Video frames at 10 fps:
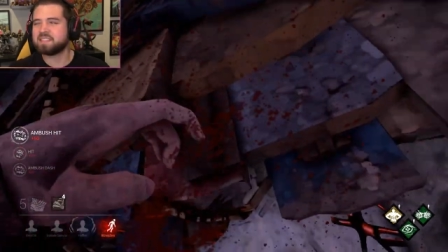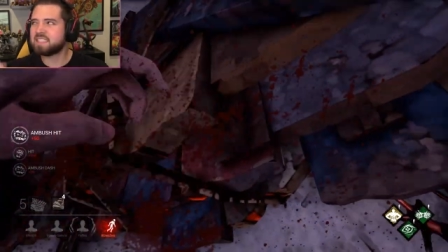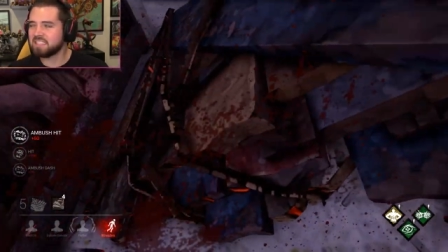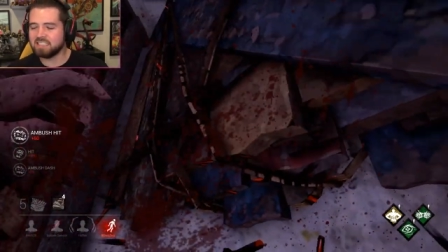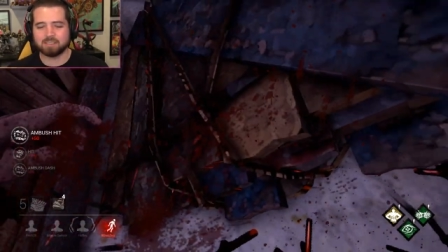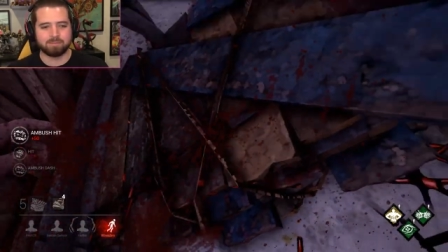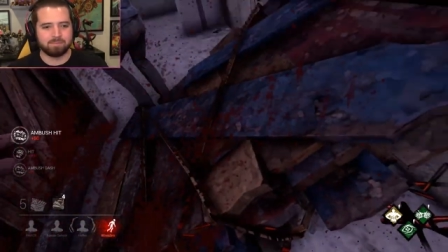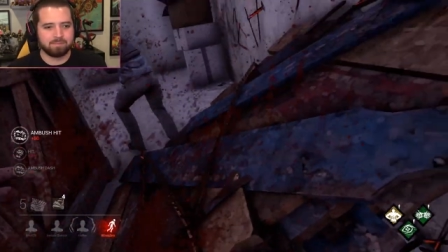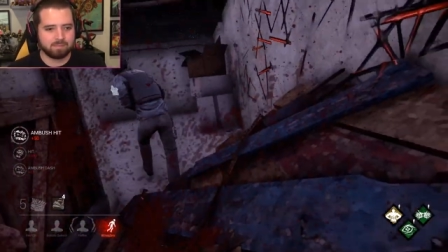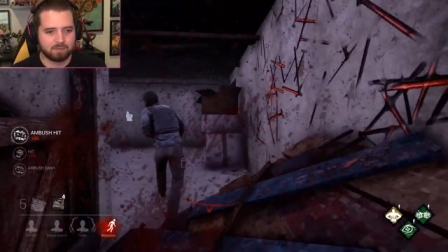Got
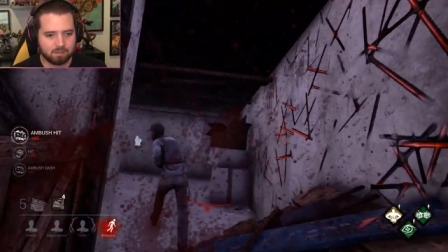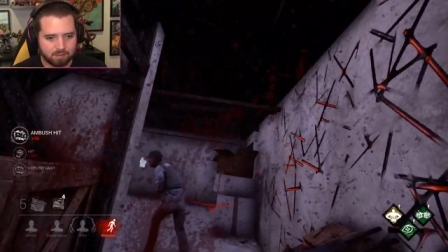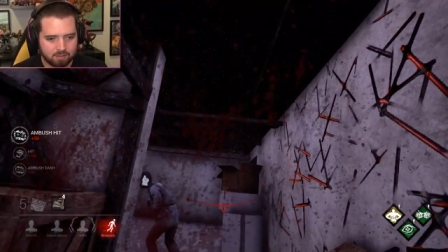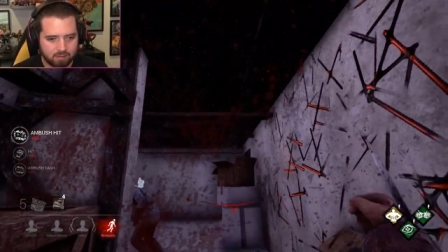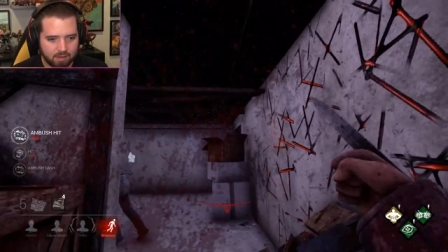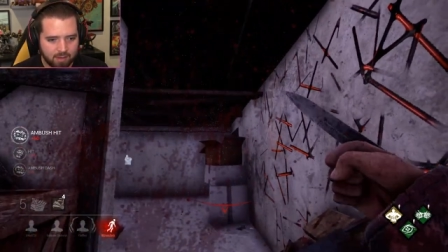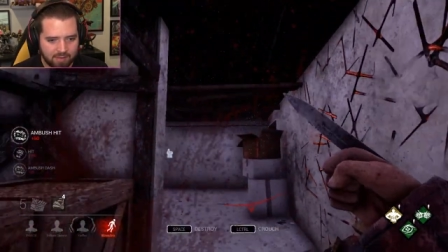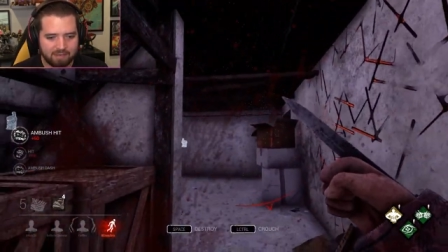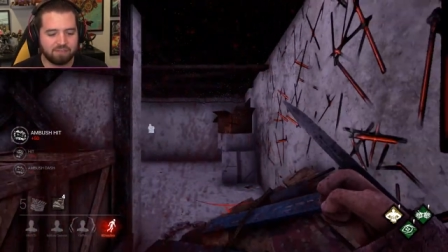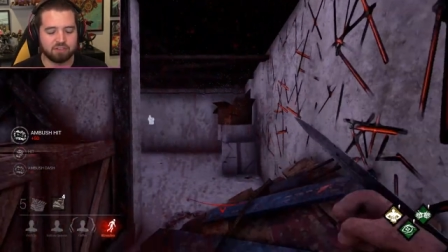him!
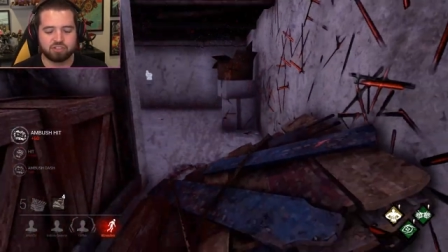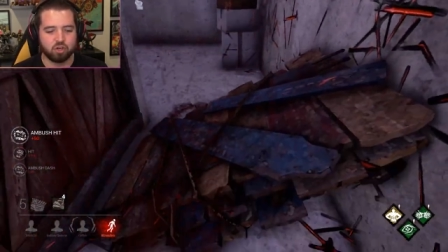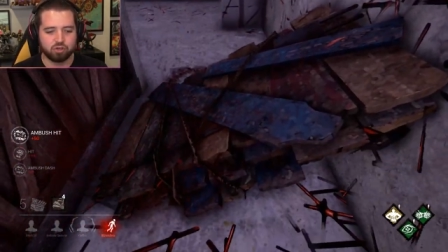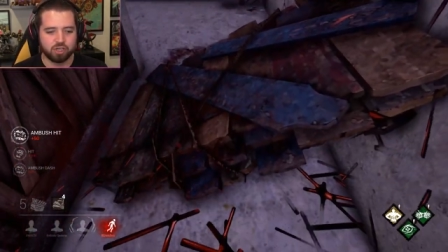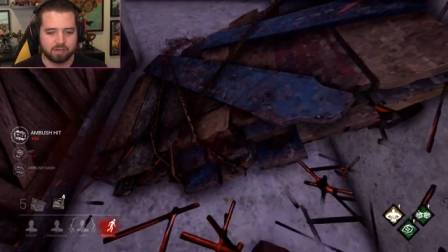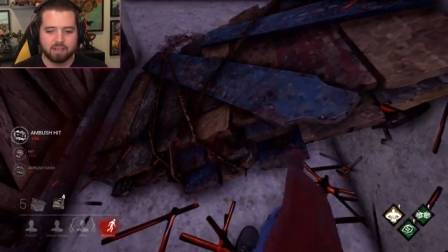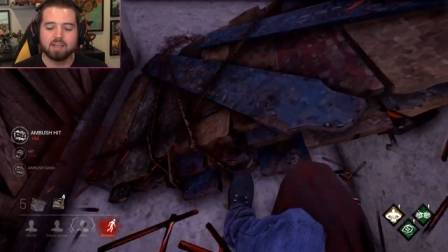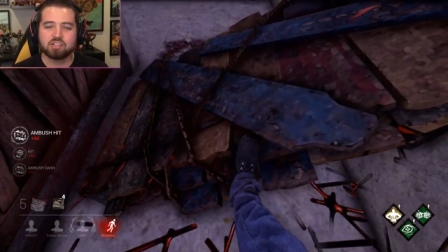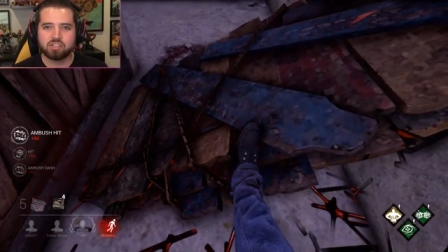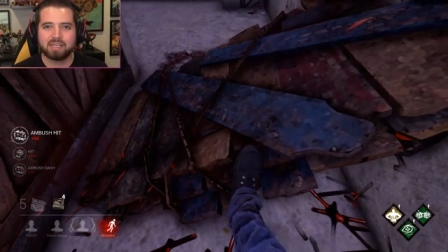That felt so good.
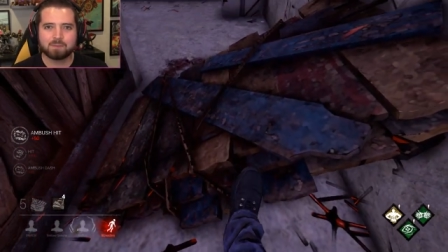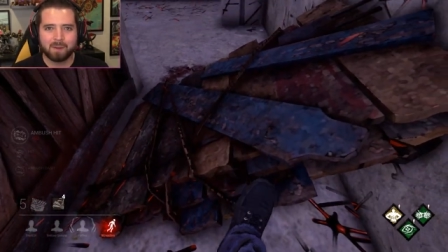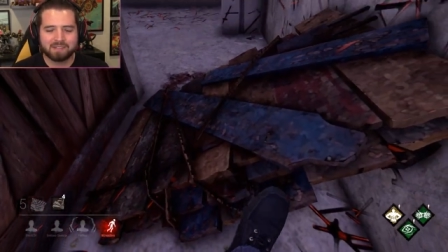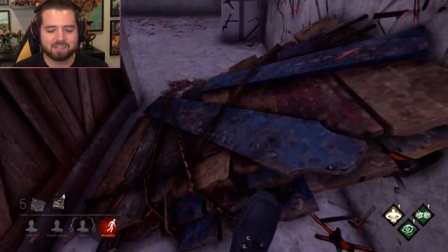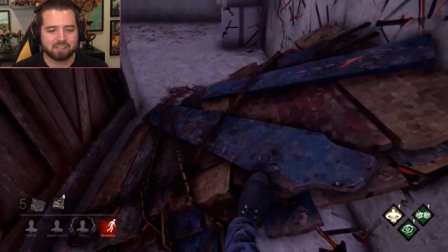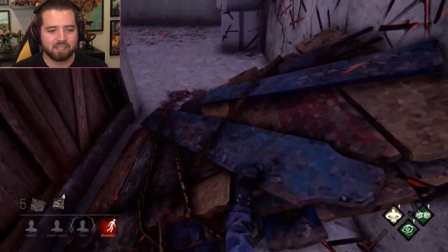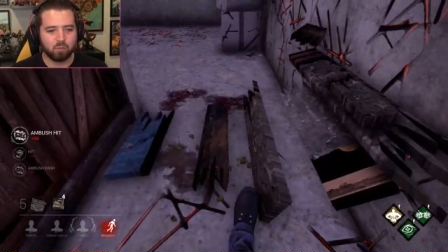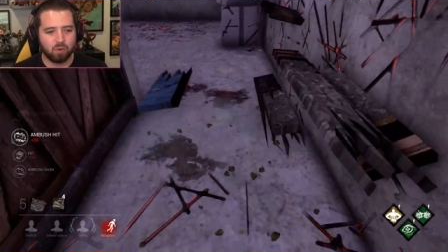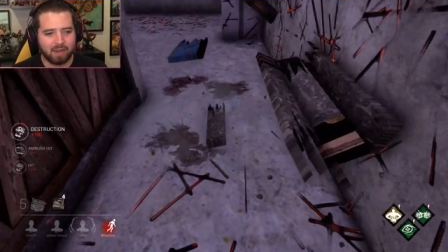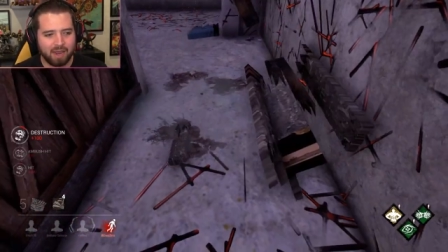So that's basically
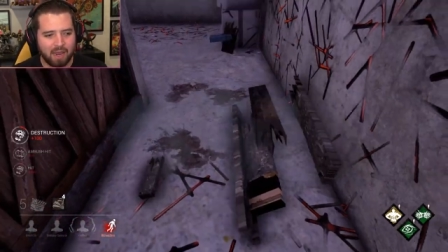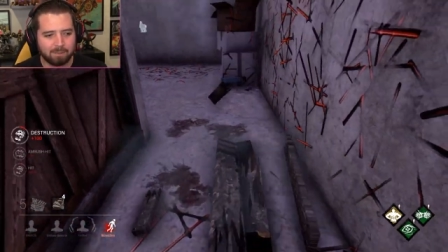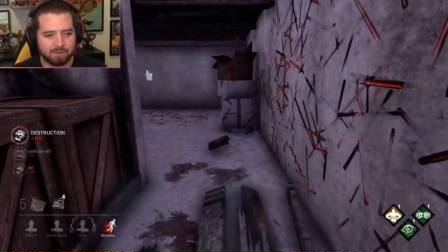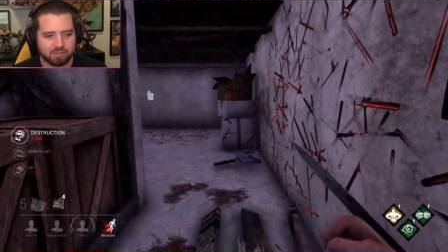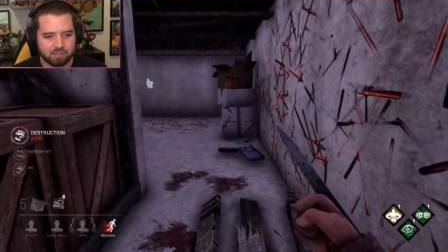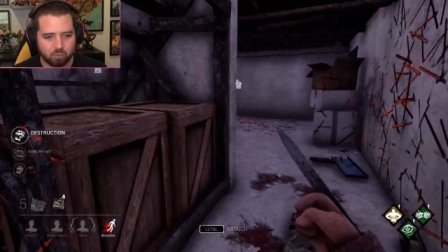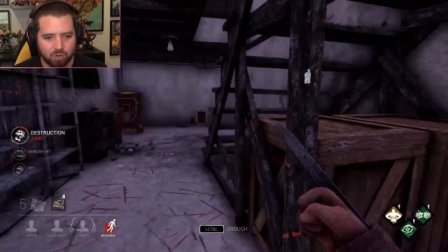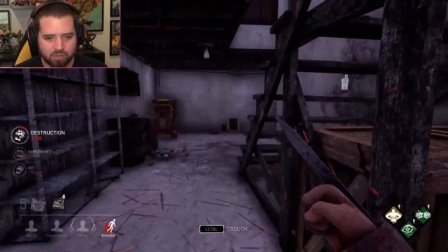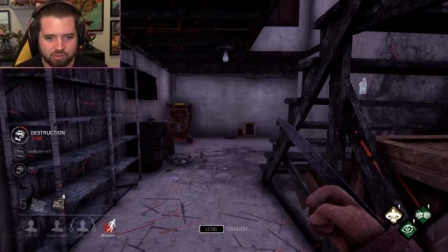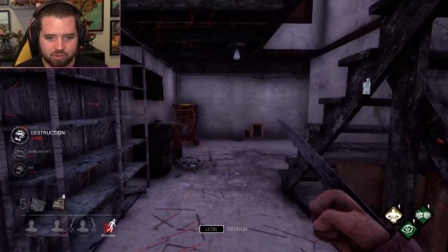what happens
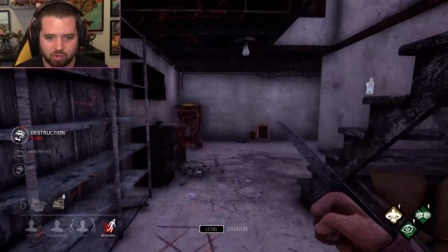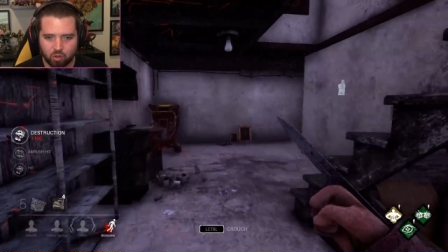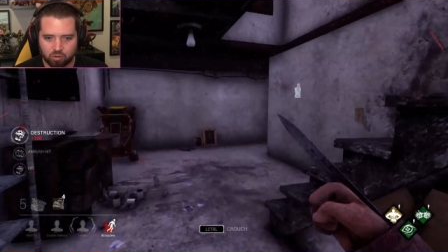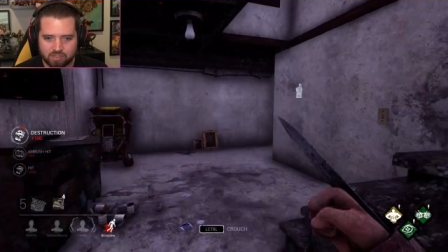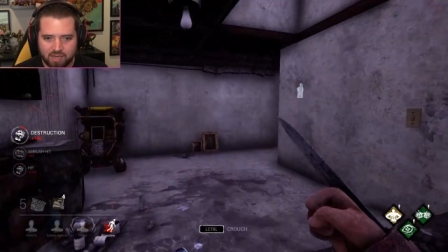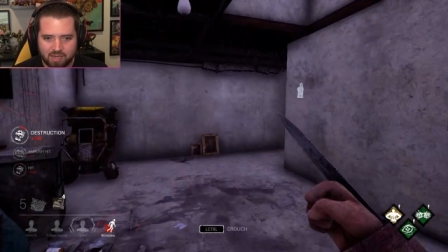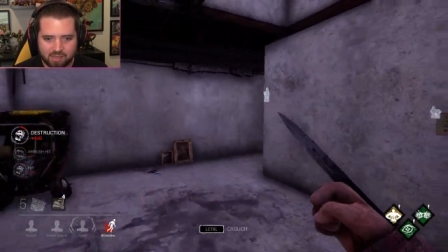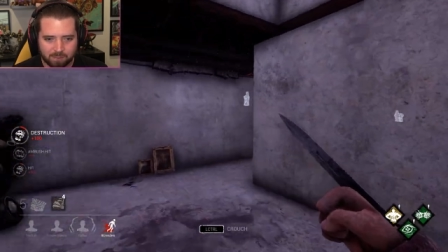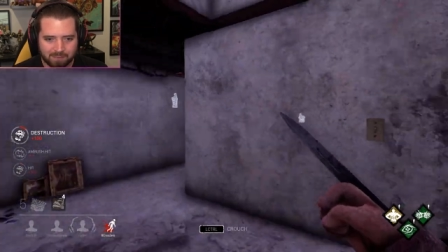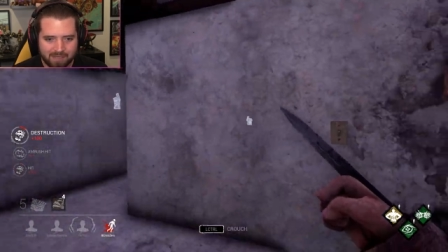with good old
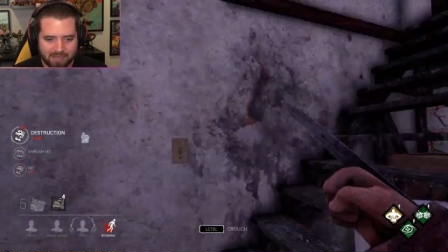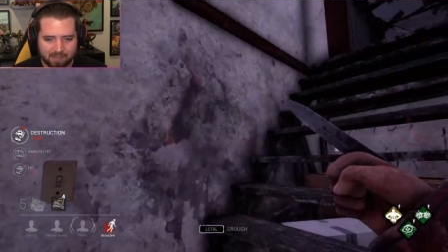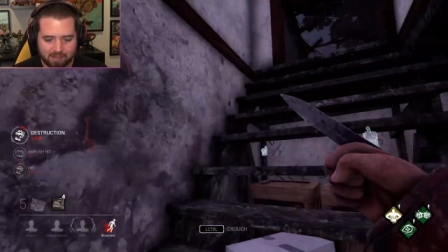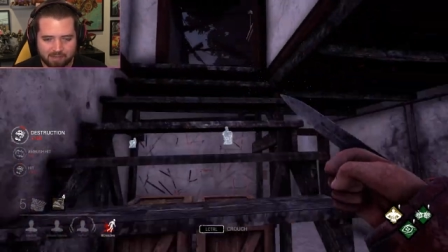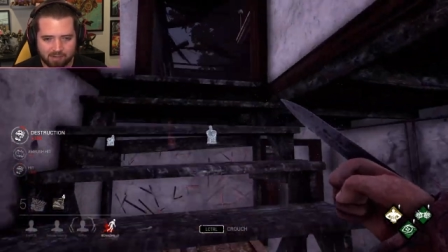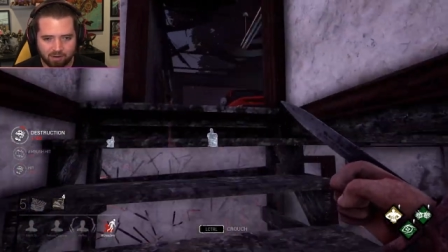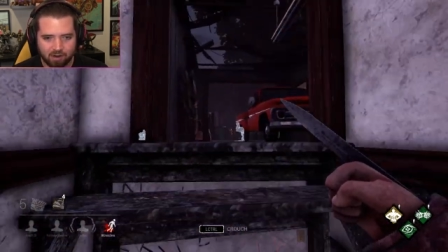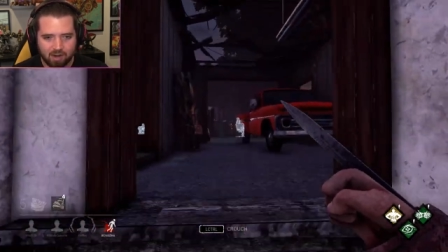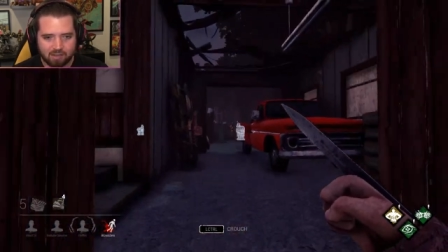the pig here.